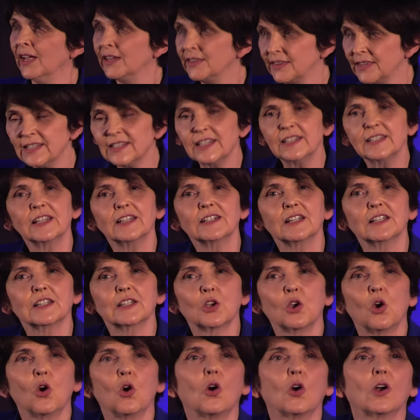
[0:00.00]
This is at its
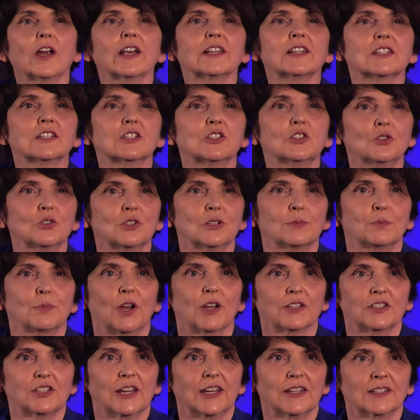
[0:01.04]
core a student
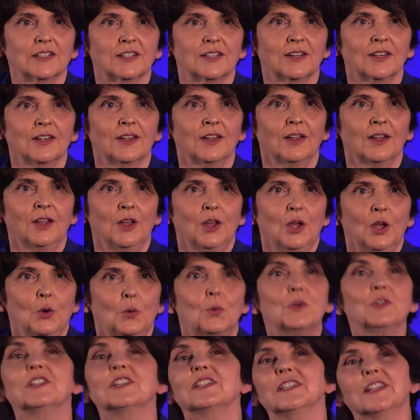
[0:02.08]
project,
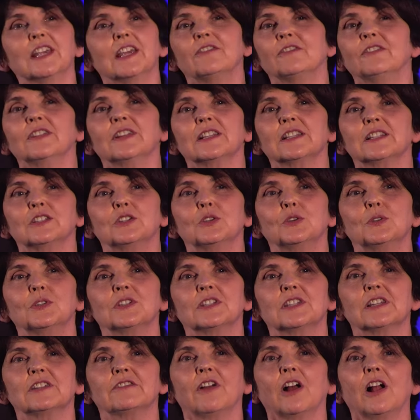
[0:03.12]
which has given the students
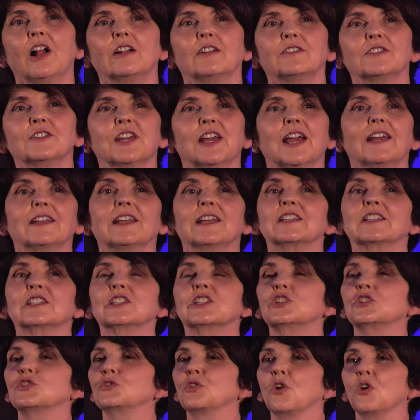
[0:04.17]
involved an
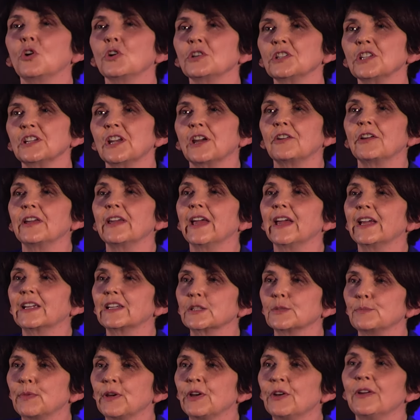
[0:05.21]
extraordinary
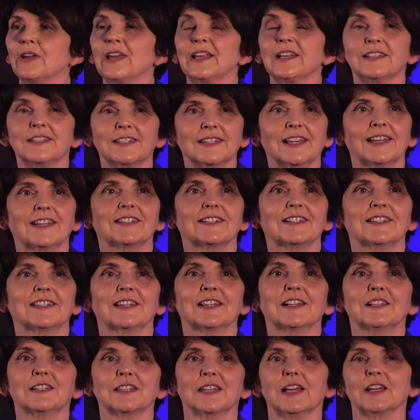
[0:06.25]
experience and
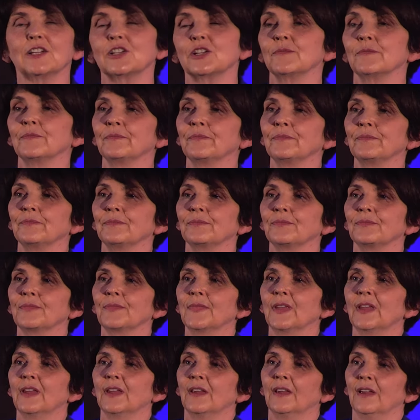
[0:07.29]
skill set.
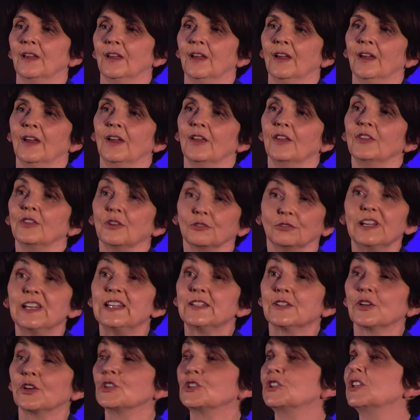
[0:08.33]
The
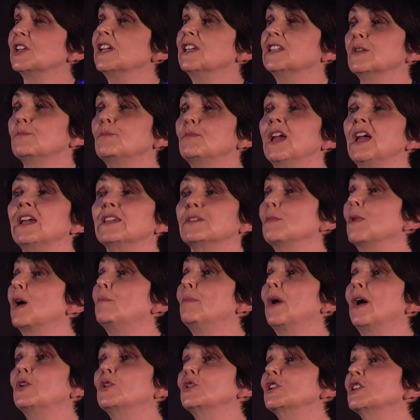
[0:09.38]
research is
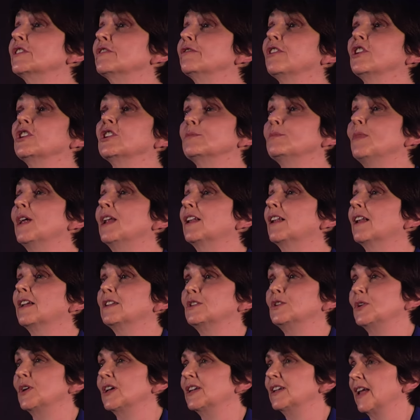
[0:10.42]
about as fundamental as
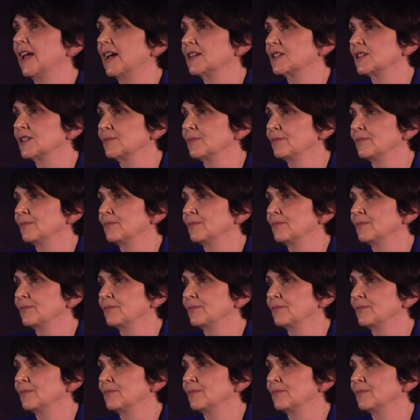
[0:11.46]
you can get,